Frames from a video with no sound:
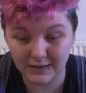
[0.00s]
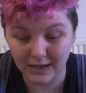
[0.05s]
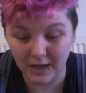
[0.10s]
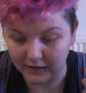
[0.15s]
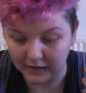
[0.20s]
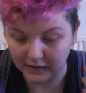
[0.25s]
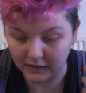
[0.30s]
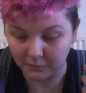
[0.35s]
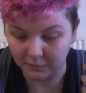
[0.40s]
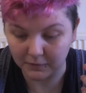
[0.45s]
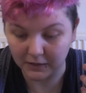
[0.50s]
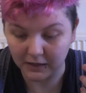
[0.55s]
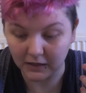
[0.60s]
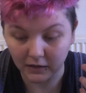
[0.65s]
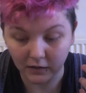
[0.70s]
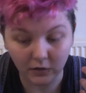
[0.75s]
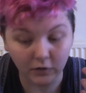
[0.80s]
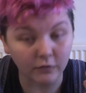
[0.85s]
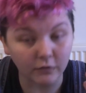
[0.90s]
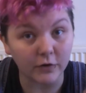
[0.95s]
He'd be
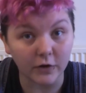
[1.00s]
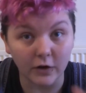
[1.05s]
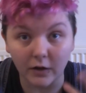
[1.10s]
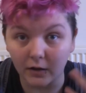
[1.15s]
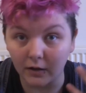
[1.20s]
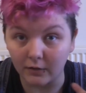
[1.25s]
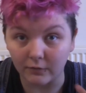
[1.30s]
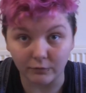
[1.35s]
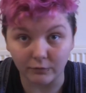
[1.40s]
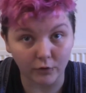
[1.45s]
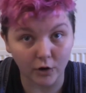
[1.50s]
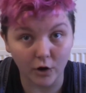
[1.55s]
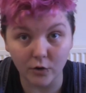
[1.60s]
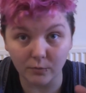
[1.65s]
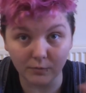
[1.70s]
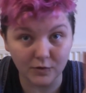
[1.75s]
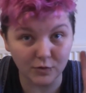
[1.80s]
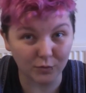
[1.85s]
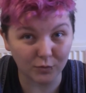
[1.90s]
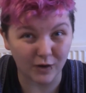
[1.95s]
governor of Rome
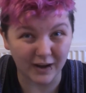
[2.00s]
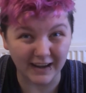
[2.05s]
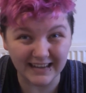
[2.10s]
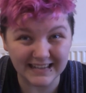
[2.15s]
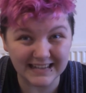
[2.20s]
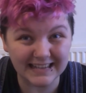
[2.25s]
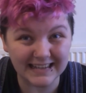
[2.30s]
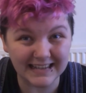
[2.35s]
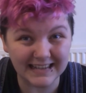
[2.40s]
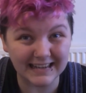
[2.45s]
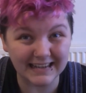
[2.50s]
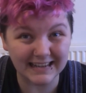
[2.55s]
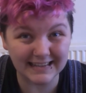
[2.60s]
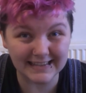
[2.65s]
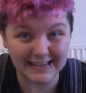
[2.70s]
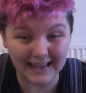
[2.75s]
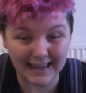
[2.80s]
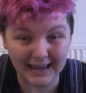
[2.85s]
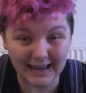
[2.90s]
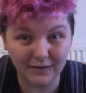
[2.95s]
twice in his
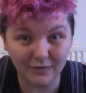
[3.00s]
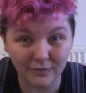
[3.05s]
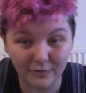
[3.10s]
life.